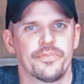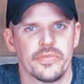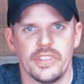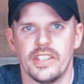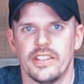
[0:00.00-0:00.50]

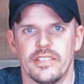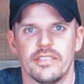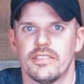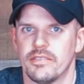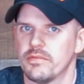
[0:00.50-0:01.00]

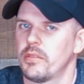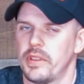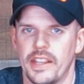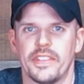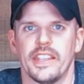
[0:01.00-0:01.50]
then
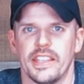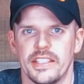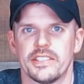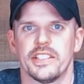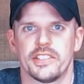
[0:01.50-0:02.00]
that thing
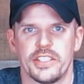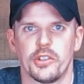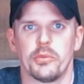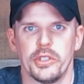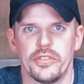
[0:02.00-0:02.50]
is
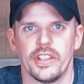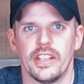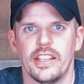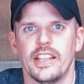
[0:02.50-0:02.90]
still moving.